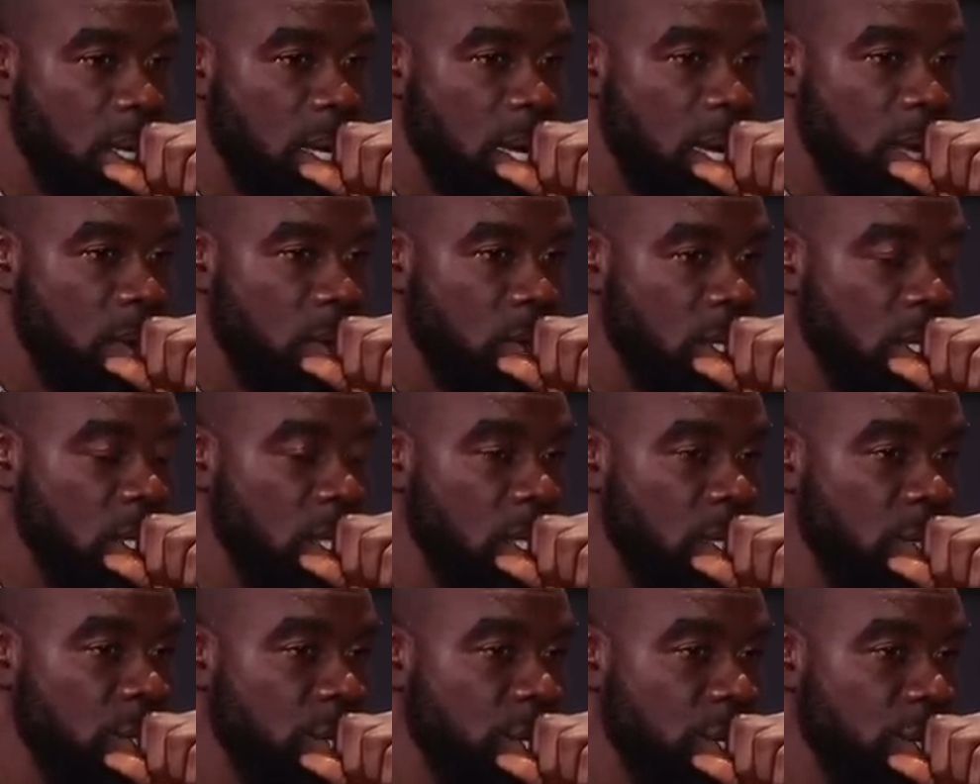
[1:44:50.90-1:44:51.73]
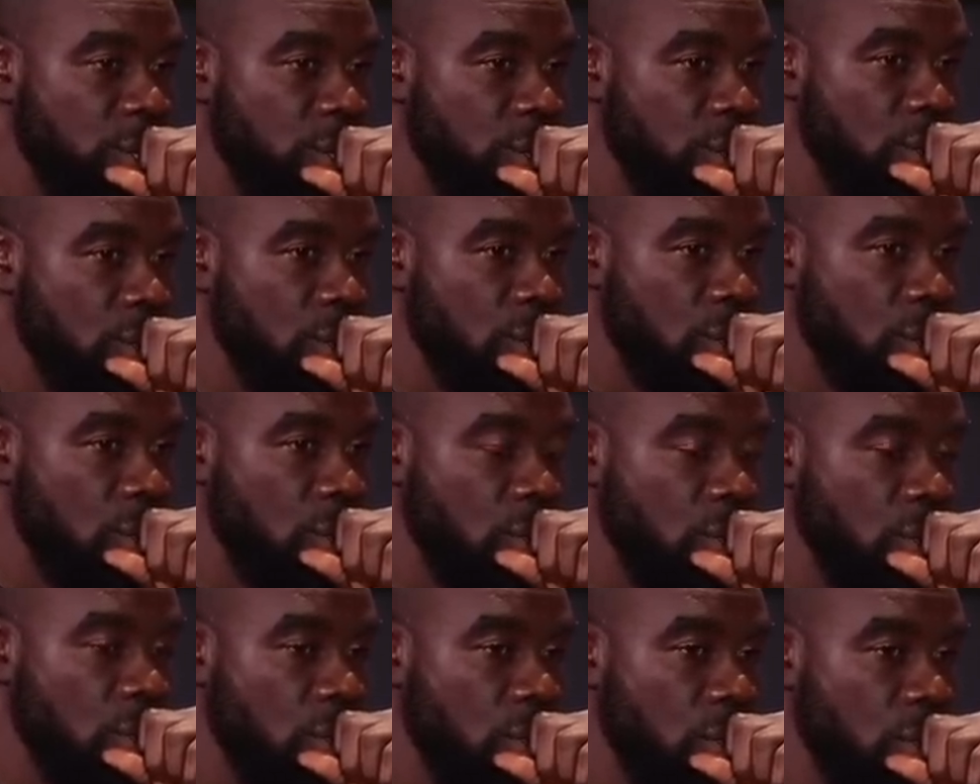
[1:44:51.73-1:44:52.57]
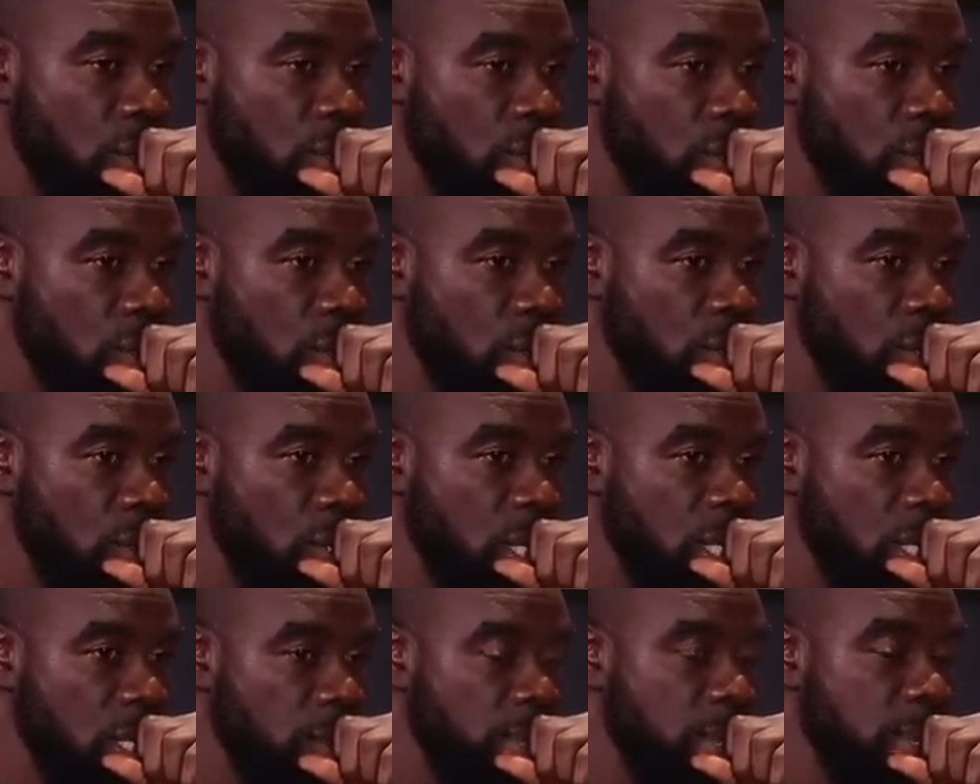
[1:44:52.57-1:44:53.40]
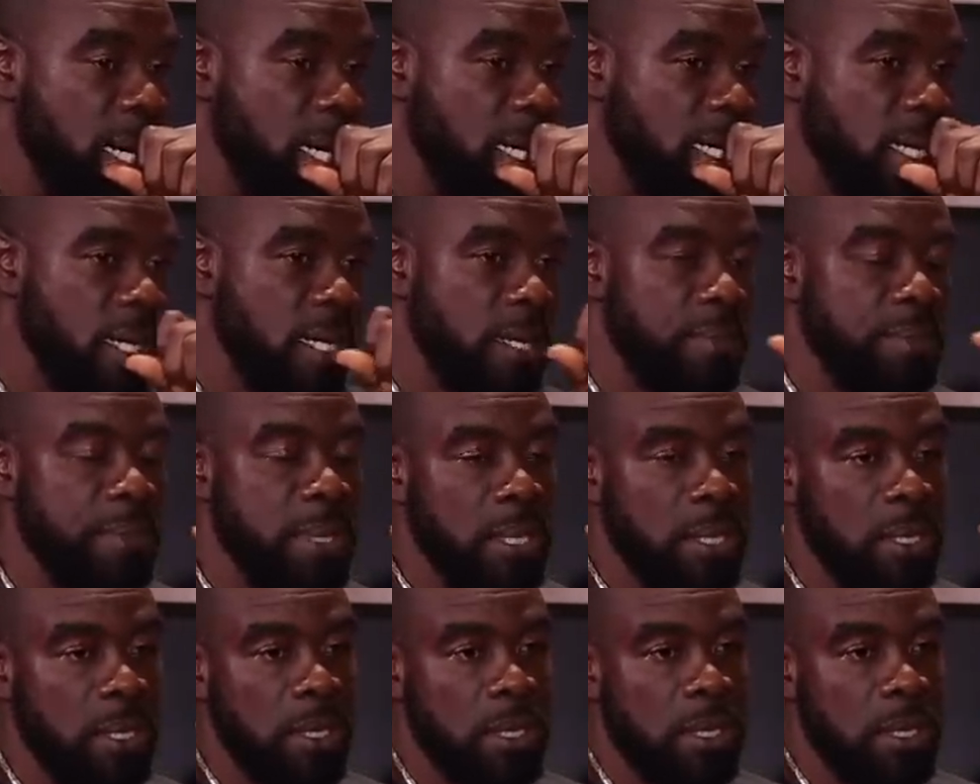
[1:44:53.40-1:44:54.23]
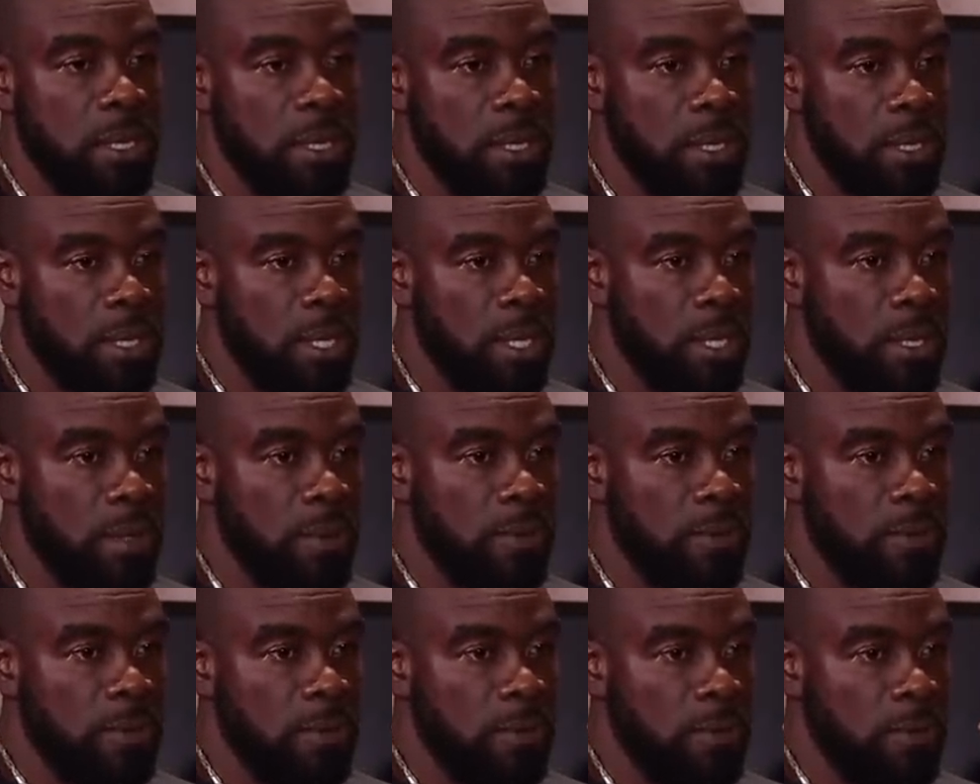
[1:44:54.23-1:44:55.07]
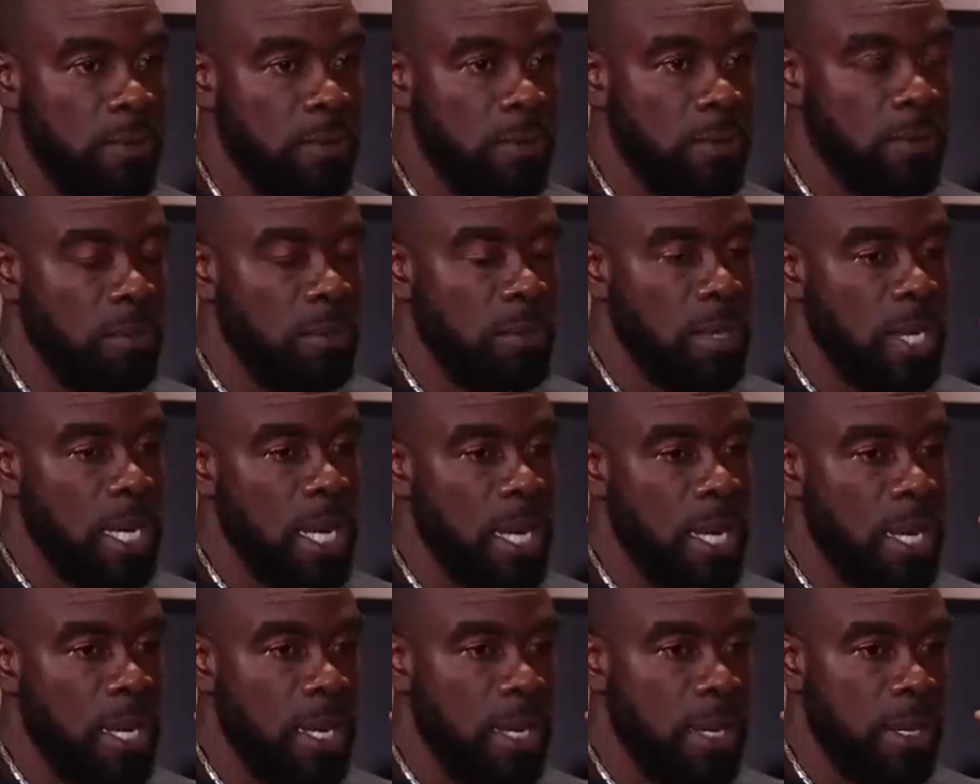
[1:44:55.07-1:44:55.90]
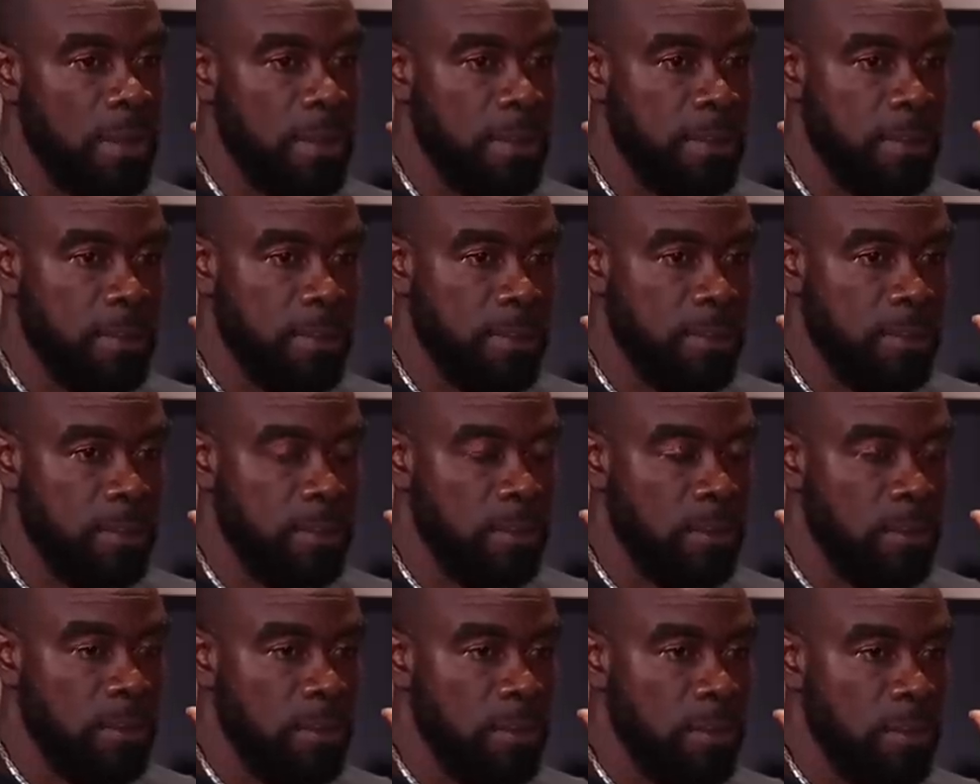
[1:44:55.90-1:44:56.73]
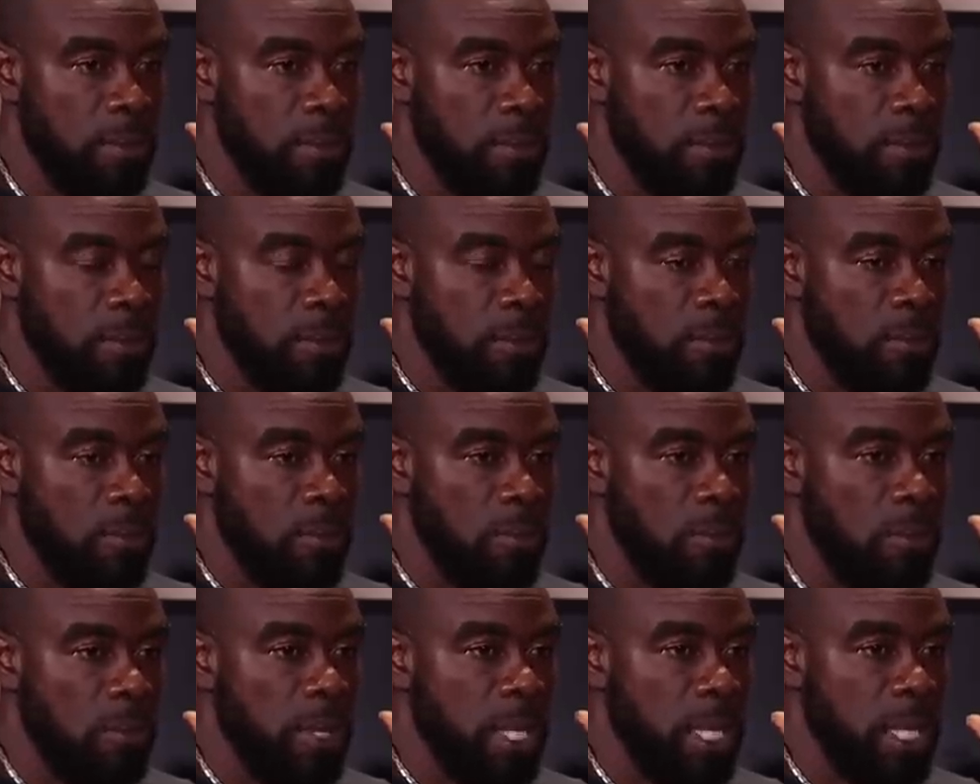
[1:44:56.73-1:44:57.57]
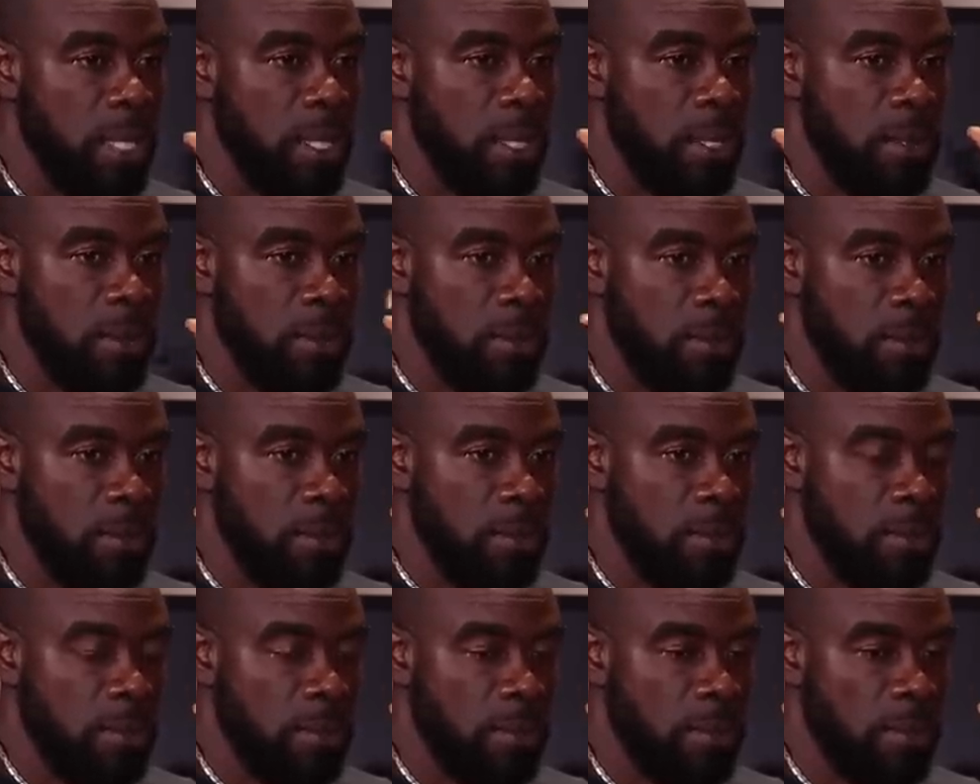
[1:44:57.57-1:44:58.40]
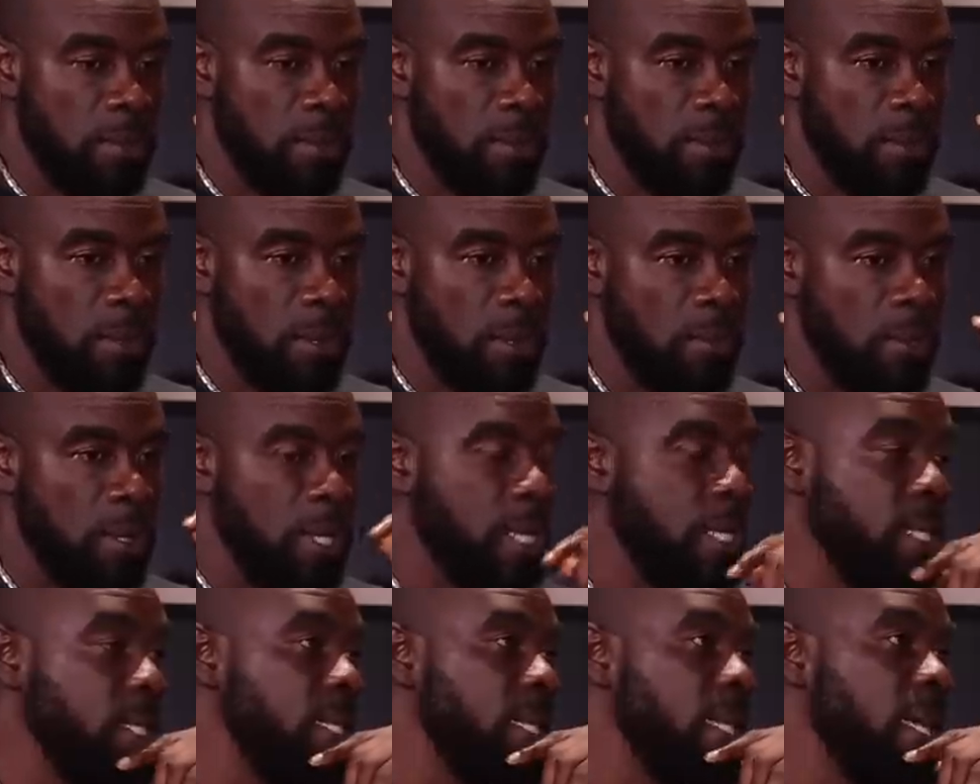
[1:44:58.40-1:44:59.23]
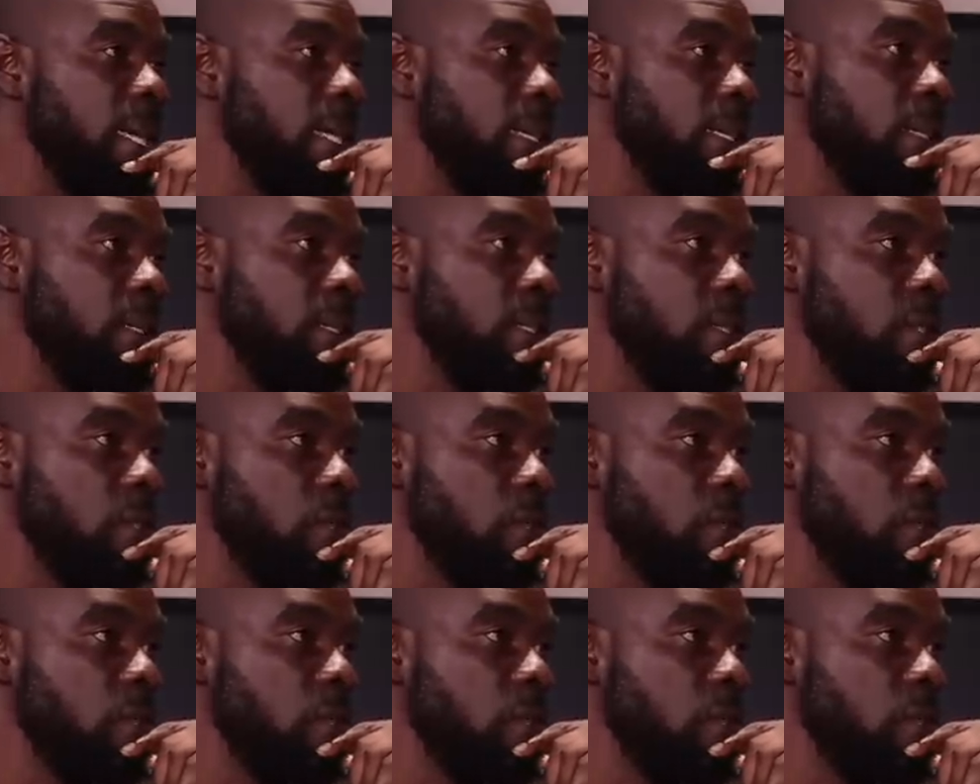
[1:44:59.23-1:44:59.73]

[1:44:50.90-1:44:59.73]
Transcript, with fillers: I was introduced to, to this part of the business um, when when I started the